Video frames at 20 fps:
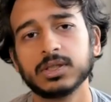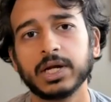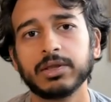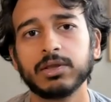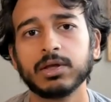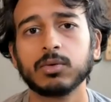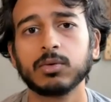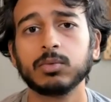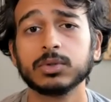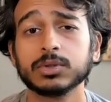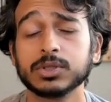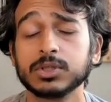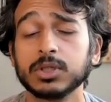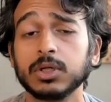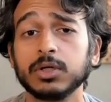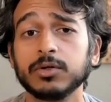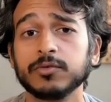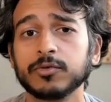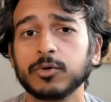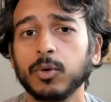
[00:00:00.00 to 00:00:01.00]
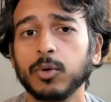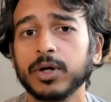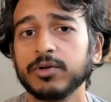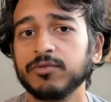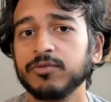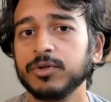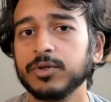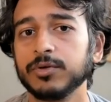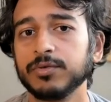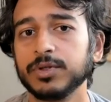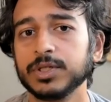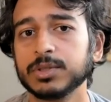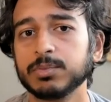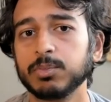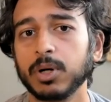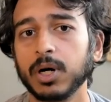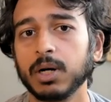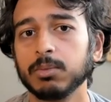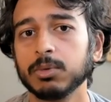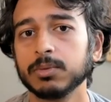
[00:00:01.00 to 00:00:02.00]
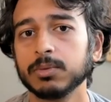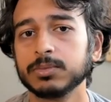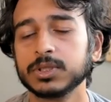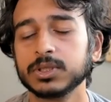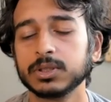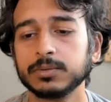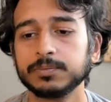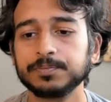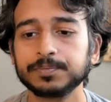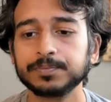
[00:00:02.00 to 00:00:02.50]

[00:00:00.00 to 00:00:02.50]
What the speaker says: I think we'll solve quite a few of these problems